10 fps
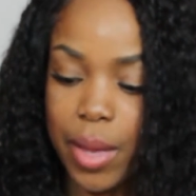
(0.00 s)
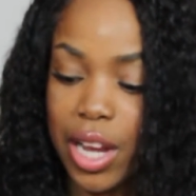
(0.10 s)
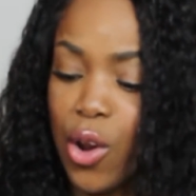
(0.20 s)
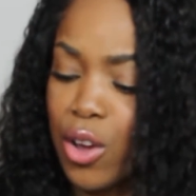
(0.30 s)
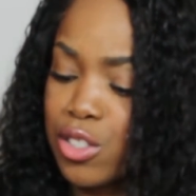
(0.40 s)

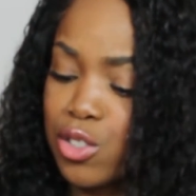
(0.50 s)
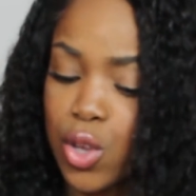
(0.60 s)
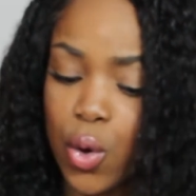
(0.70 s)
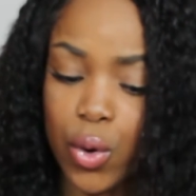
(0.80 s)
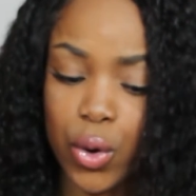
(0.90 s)
It looks
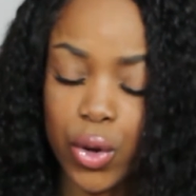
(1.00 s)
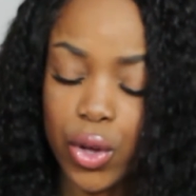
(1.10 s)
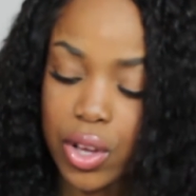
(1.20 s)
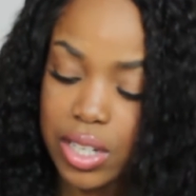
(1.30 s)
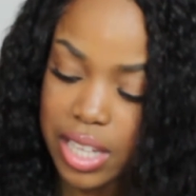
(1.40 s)
so
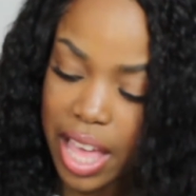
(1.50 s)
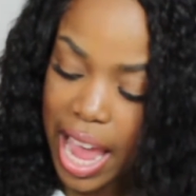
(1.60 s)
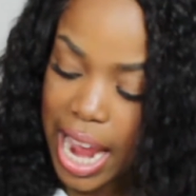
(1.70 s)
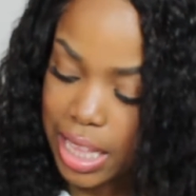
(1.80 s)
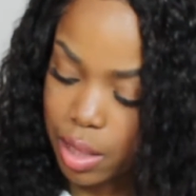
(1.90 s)
good.
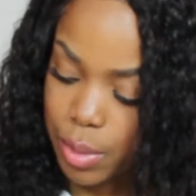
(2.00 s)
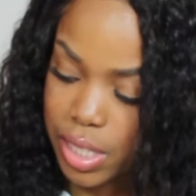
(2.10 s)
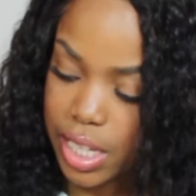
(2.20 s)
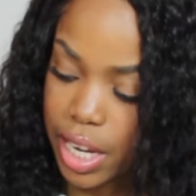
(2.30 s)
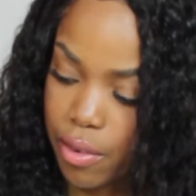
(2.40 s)
And the
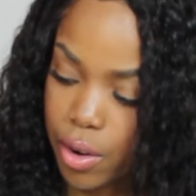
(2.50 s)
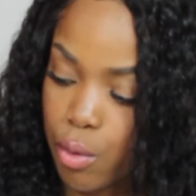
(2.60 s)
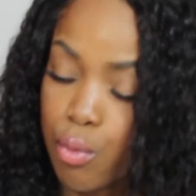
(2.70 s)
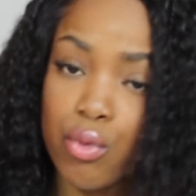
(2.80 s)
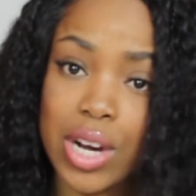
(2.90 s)

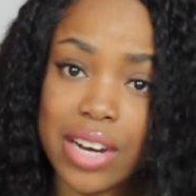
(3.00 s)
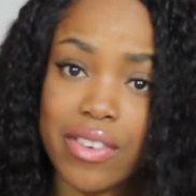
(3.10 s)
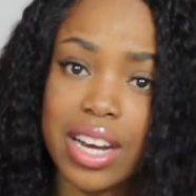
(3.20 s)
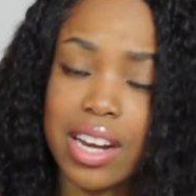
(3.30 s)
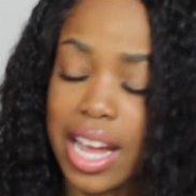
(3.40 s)
material,
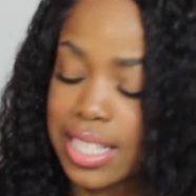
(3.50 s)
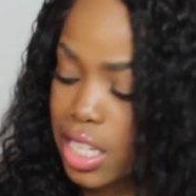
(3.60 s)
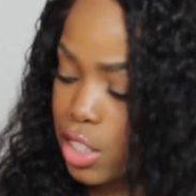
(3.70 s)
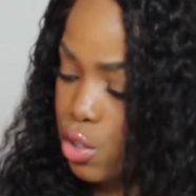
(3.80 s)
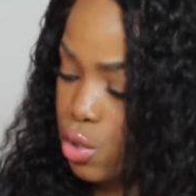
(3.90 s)
really
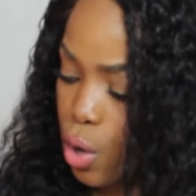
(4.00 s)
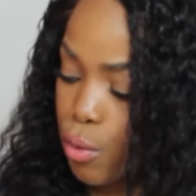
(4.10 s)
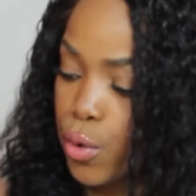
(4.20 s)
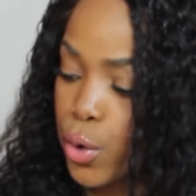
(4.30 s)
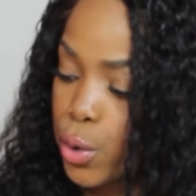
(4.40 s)
nice and
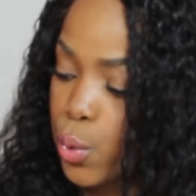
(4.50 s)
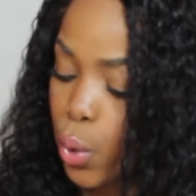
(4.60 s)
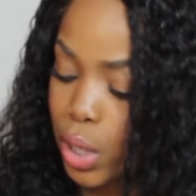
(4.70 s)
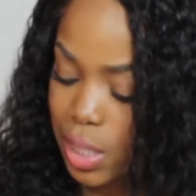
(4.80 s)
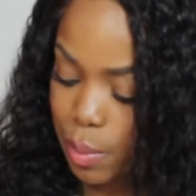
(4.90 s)
soft, good
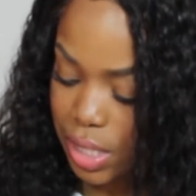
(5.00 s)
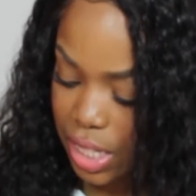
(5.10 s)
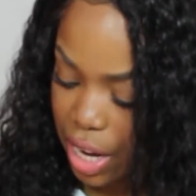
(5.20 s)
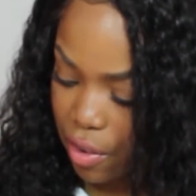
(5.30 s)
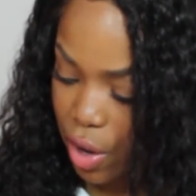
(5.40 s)
quality
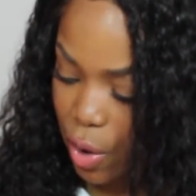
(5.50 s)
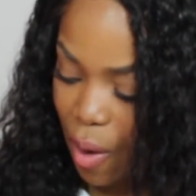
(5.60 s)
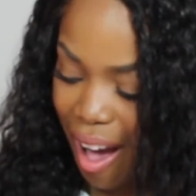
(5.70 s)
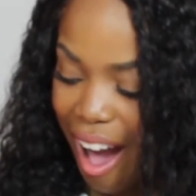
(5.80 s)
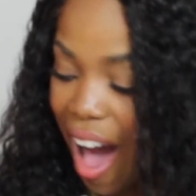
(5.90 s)

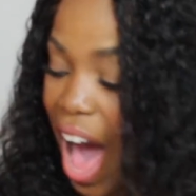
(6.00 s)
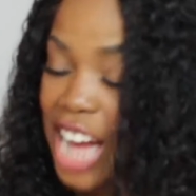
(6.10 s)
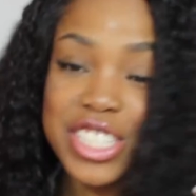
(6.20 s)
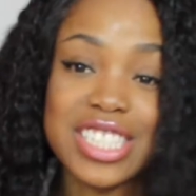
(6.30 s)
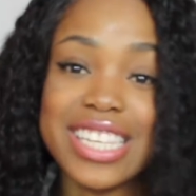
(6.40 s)
material.
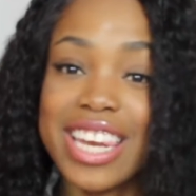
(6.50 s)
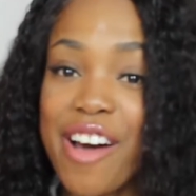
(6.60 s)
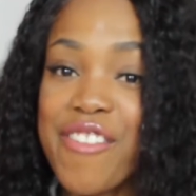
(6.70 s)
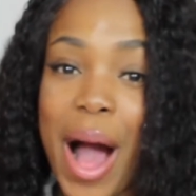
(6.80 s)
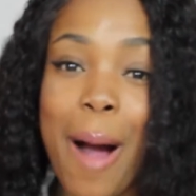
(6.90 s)
I just
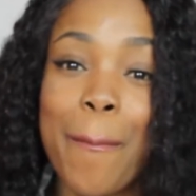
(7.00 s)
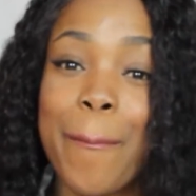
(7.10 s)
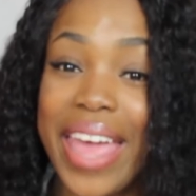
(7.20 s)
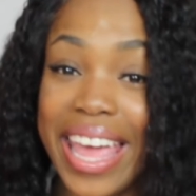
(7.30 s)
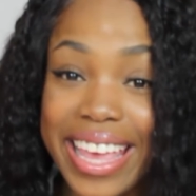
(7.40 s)
love how
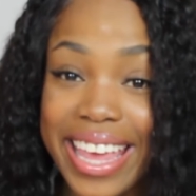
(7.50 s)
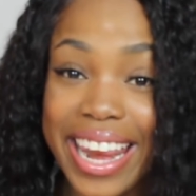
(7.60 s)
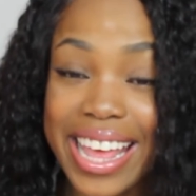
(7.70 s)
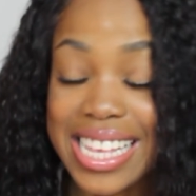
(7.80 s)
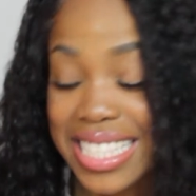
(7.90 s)
pink
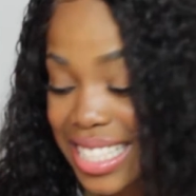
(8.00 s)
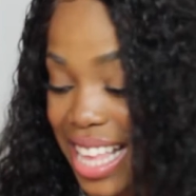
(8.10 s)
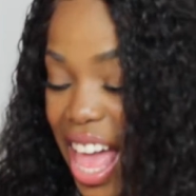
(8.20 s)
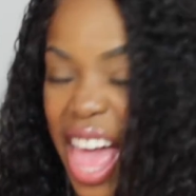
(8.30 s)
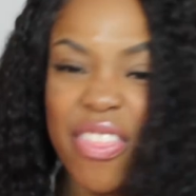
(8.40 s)
it
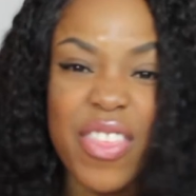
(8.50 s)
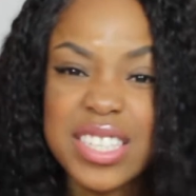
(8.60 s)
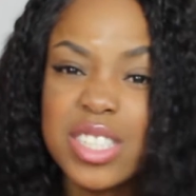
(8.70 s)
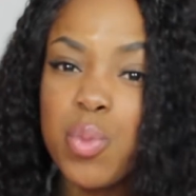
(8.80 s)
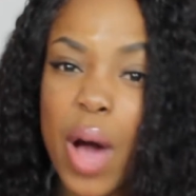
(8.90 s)
is.
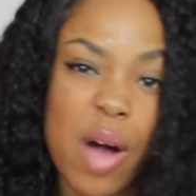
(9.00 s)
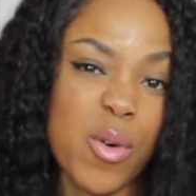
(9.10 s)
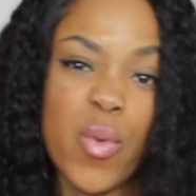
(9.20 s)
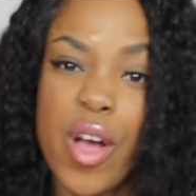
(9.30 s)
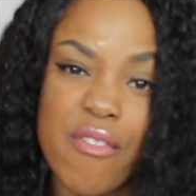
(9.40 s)
This is what I
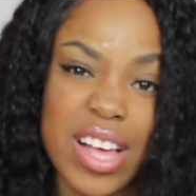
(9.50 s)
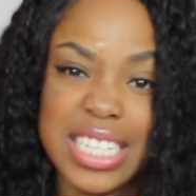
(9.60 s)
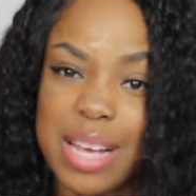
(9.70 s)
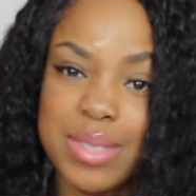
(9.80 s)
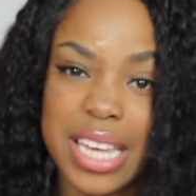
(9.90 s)
would wear on
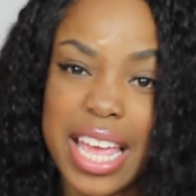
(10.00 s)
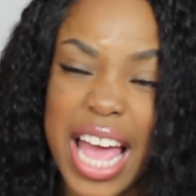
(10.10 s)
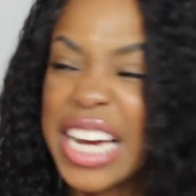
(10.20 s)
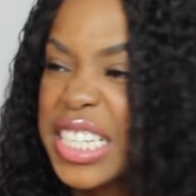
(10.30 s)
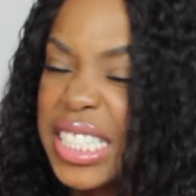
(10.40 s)
Valentine's Day.
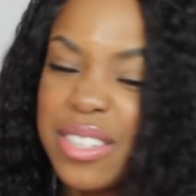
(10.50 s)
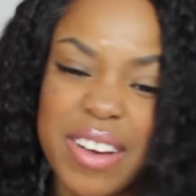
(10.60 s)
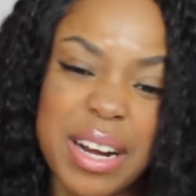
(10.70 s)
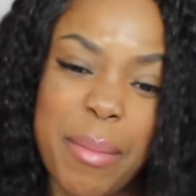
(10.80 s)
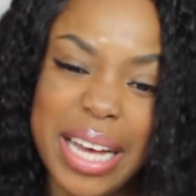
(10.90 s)
I just need to
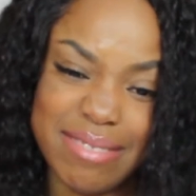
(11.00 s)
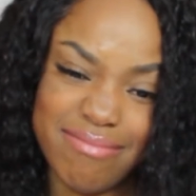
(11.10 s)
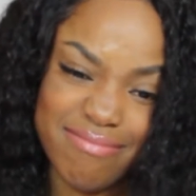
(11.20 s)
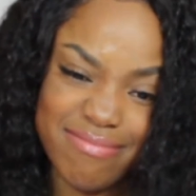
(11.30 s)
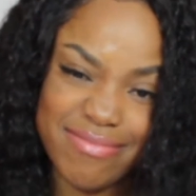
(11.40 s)
find a
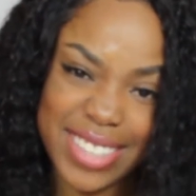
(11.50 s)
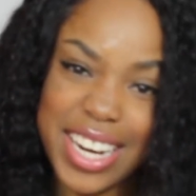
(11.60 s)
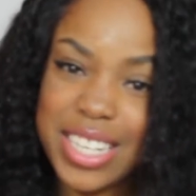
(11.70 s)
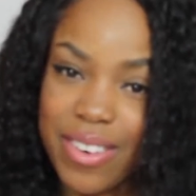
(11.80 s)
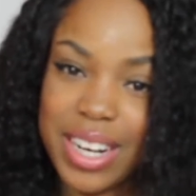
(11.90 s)
man.
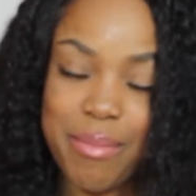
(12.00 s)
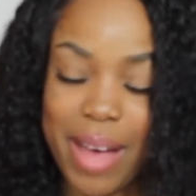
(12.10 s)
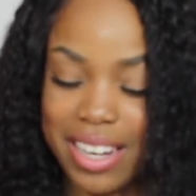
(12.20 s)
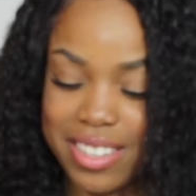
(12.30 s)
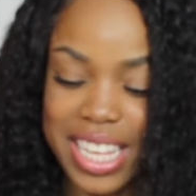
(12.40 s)
I need to find a
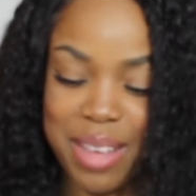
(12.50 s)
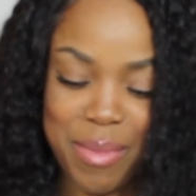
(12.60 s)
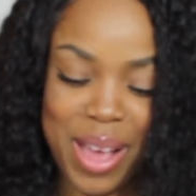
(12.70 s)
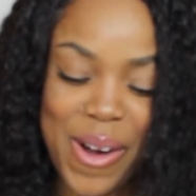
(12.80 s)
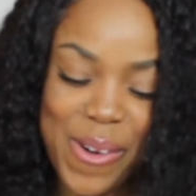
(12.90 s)
man to take
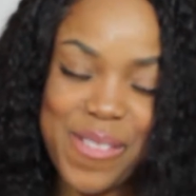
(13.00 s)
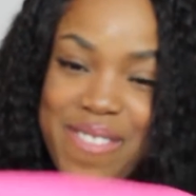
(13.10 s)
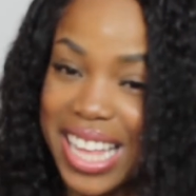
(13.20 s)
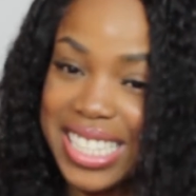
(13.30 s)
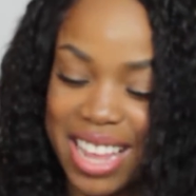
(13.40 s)
me out on
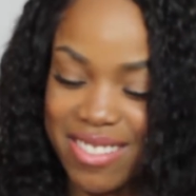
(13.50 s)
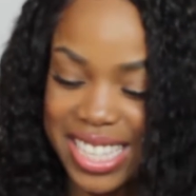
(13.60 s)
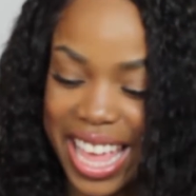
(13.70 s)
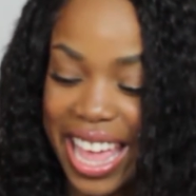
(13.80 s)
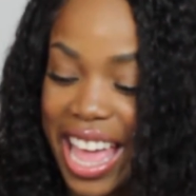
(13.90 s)

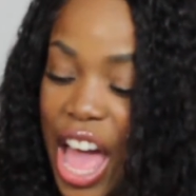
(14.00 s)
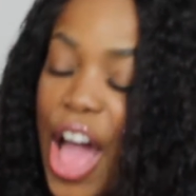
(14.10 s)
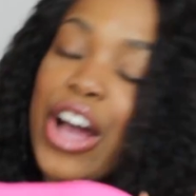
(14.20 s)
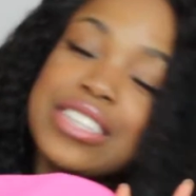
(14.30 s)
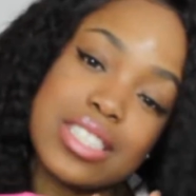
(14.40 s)
Valentine's Day
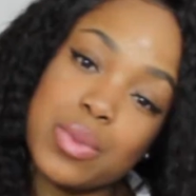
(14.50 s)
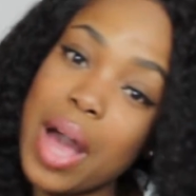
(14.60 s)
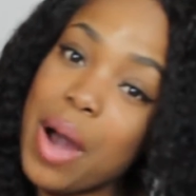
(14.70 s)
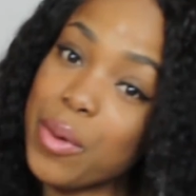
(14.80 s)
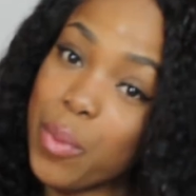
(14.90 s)
because this is
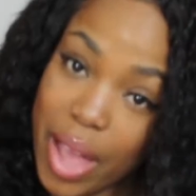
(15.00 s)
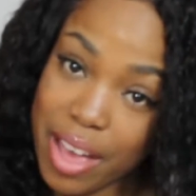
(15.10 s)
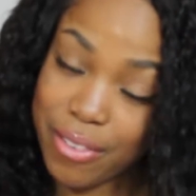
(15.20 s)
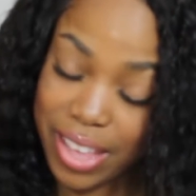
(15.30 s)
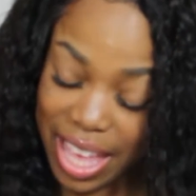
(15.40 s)
what I would
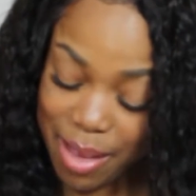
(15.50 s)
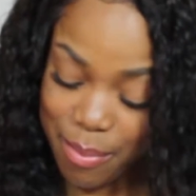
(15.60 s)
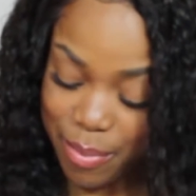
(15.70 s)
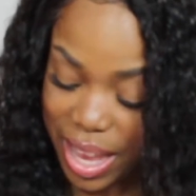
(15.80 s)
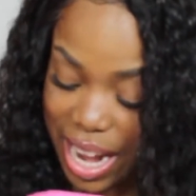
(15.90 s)
wear for
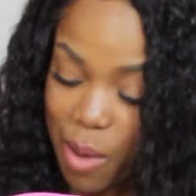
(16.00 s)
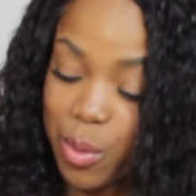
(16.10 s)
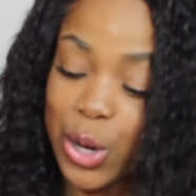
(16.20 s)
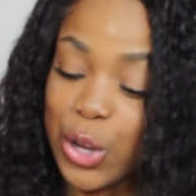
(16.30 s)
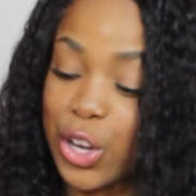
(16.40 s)
him and I
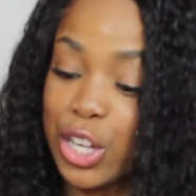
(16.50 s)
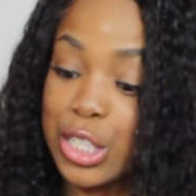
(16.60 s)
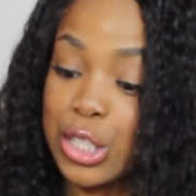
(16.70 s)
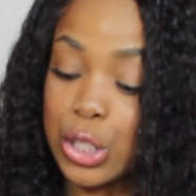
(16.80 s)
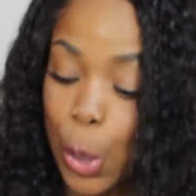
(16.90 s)
would look
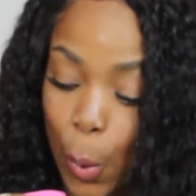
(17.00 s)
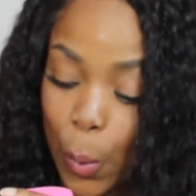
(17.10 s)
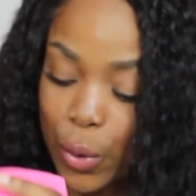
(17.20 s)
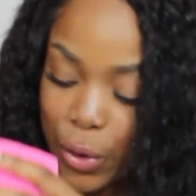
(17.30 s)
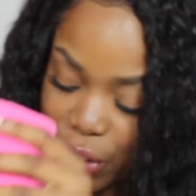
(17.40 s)

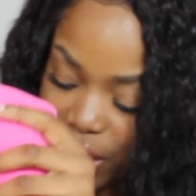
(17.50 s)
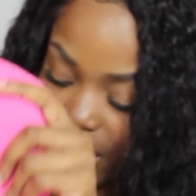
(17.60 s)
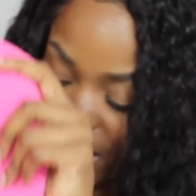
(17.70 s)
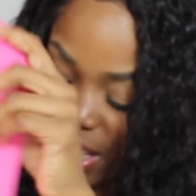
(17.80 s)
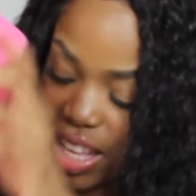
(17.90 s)
so
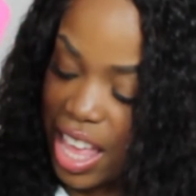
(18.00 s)
good.